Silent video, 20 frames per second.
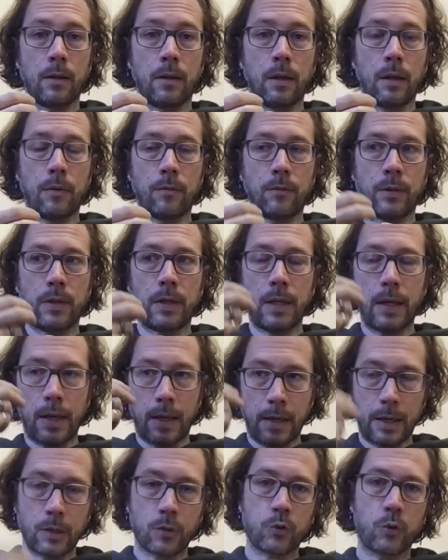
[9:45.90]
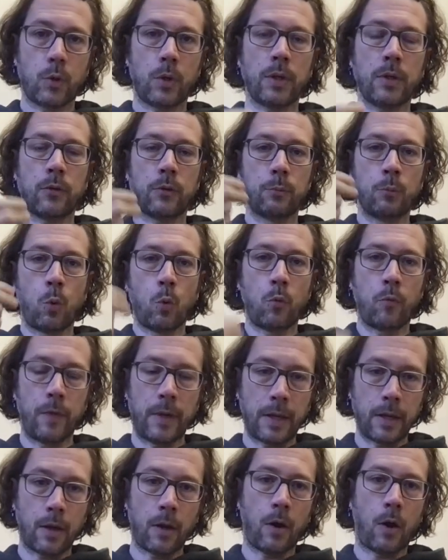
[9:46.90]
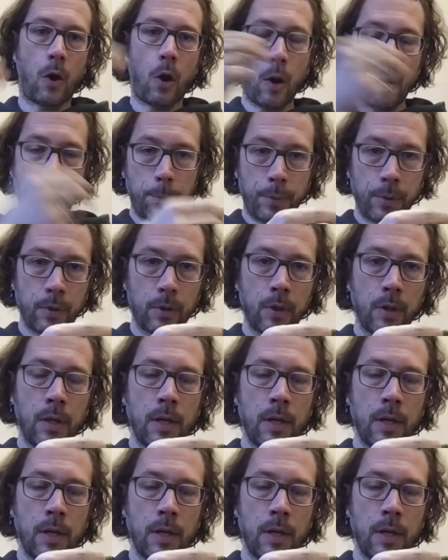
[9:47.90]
electron is moving up,